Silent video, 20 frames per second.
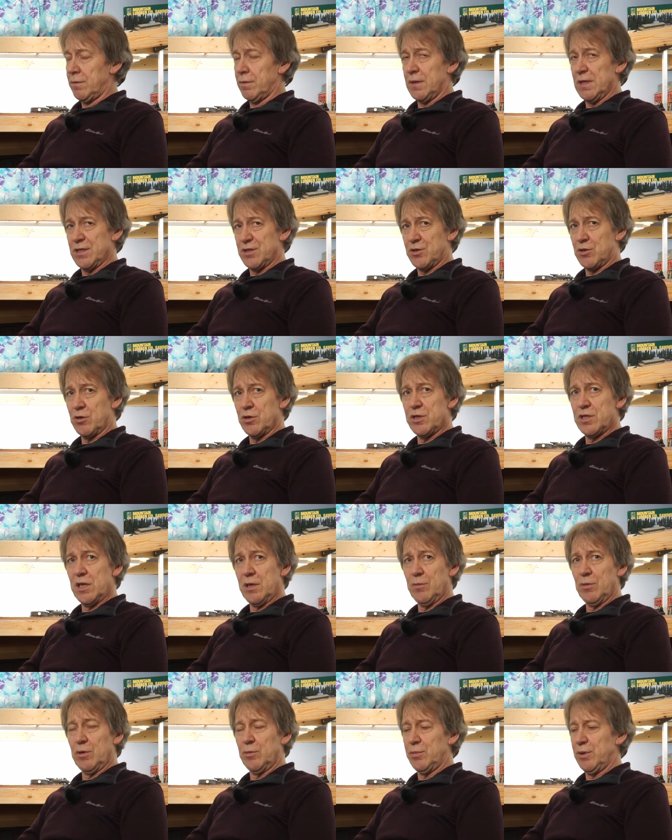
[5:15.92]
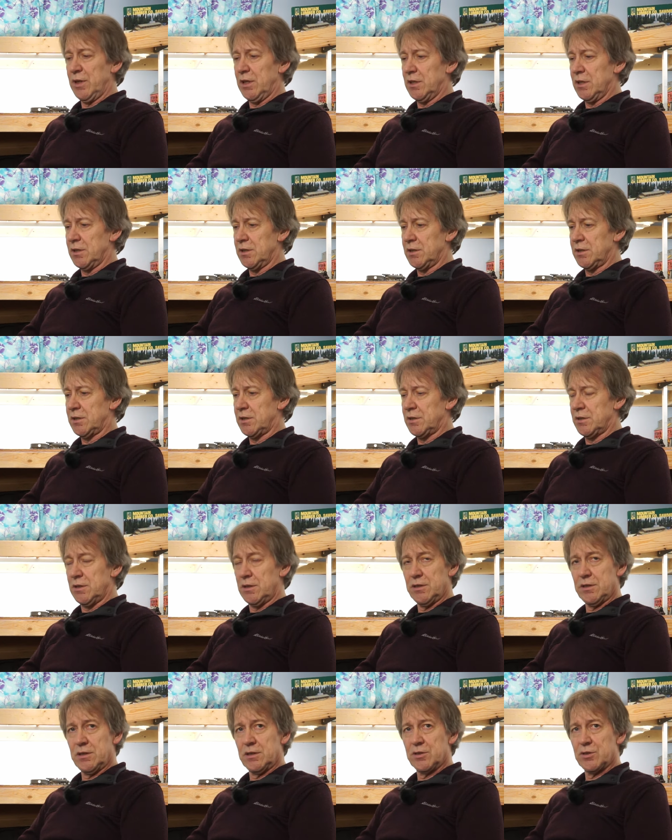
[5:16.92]
this turntable because
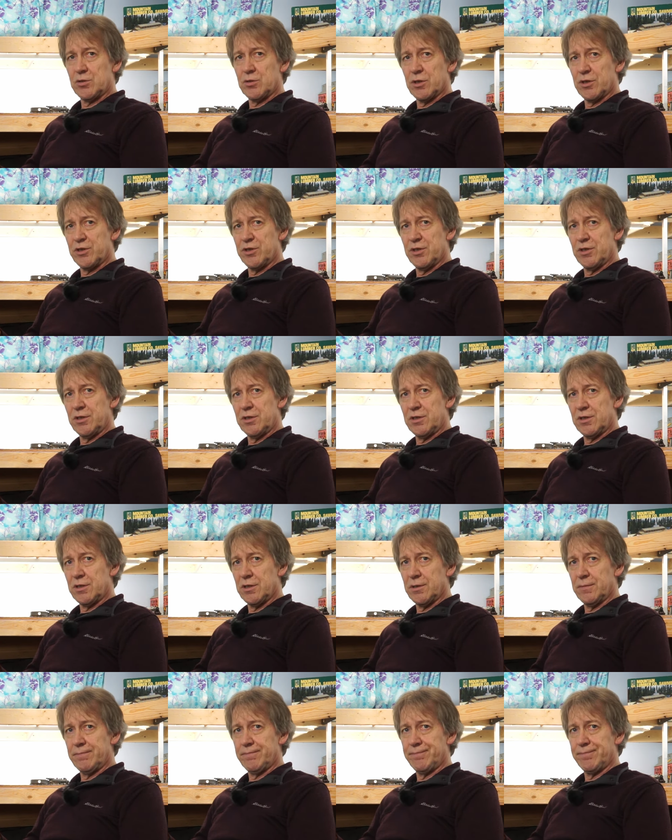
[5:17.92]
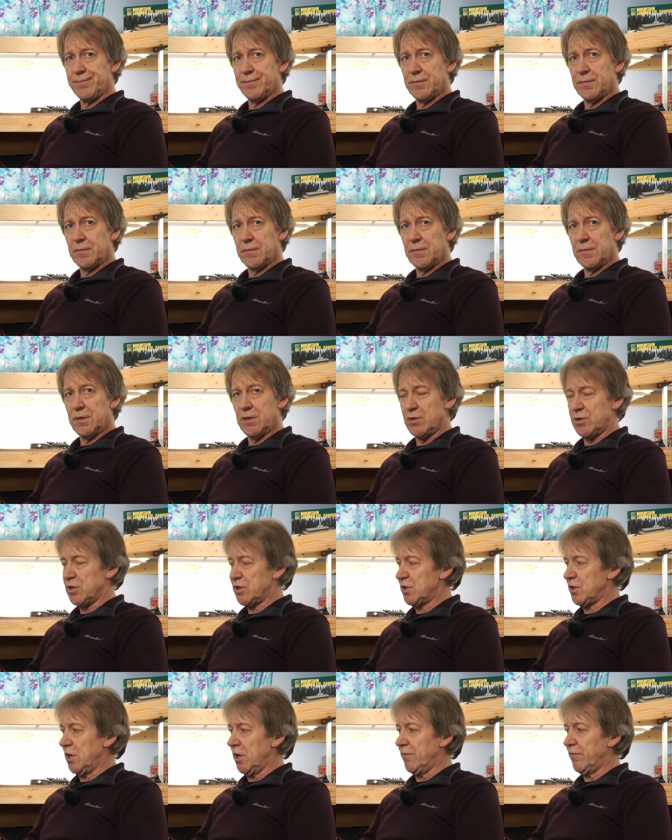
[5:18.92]
these instructions, they're
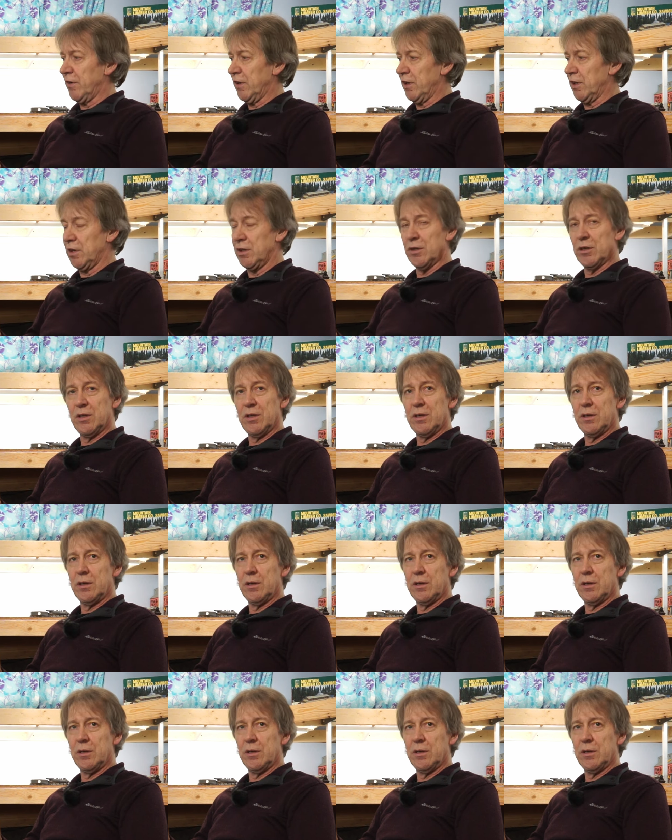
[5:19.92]
just not very good.